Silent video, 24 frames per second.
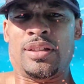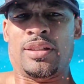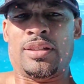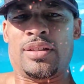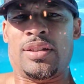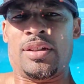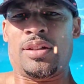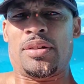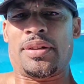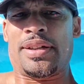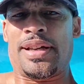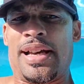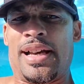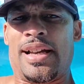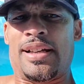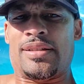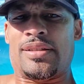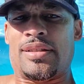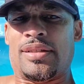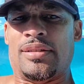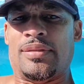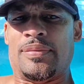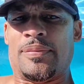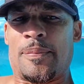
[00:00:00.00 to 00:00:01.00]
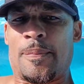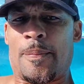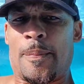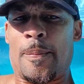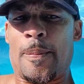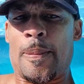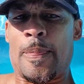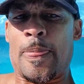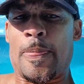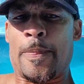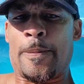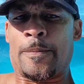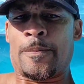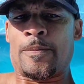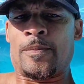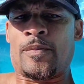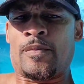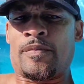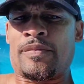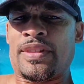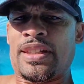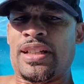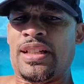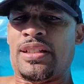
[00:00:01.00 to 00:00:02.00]
You know, guys,
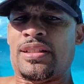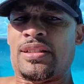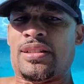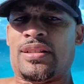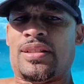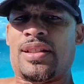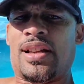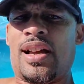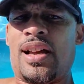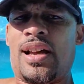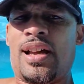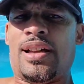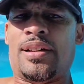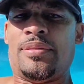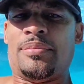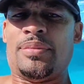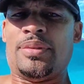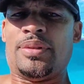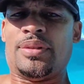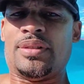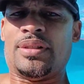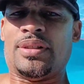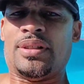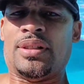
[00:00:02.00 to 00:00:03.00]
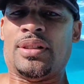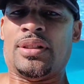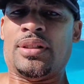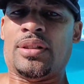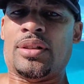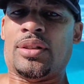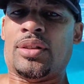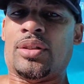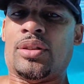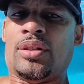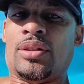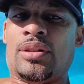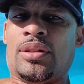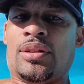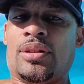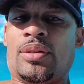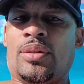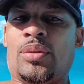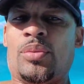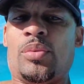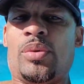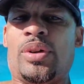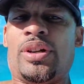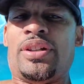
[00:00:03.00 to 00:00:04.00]
there's a time
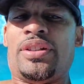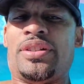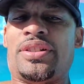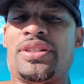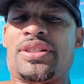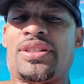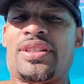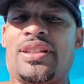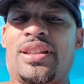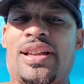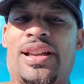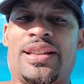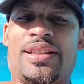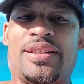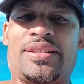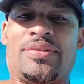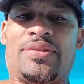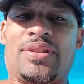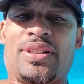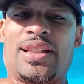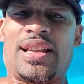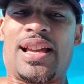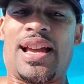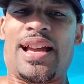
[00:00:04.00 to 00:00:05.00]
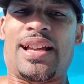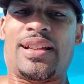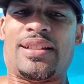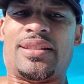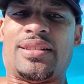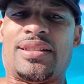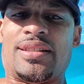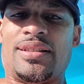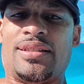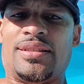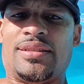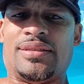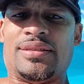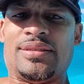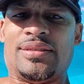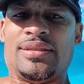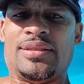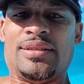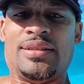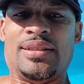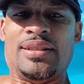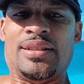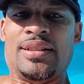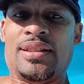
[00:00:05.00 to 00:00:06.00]
where you just like to relax,
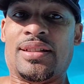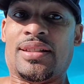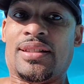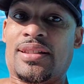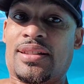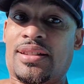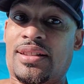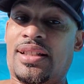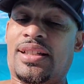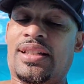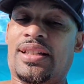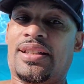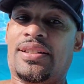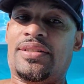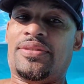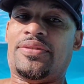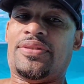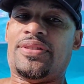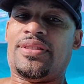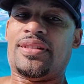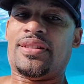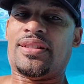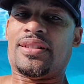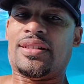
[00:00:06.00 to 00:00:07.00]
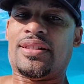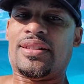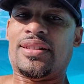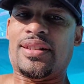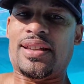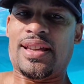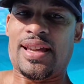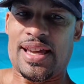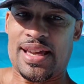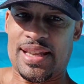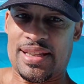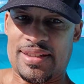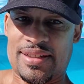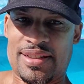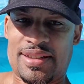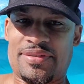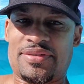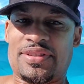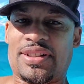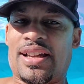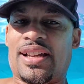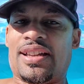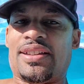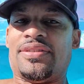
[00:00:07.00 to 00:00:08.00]
live, and
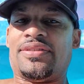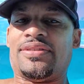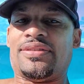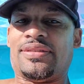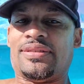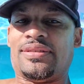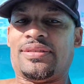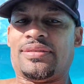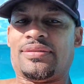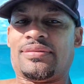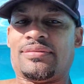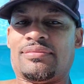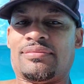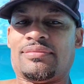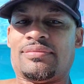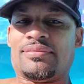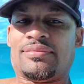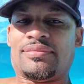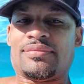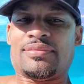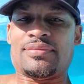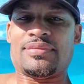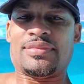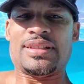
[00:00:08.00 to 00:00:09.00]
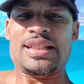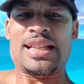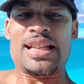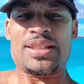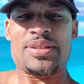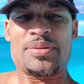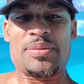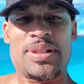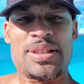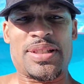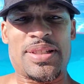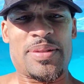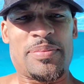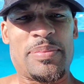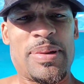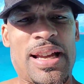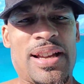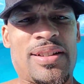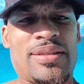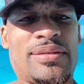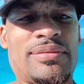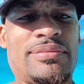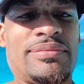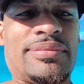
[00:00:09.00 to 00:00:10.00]
love life. And that's what it's
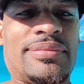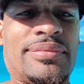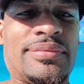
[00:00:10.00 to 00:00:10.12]
about.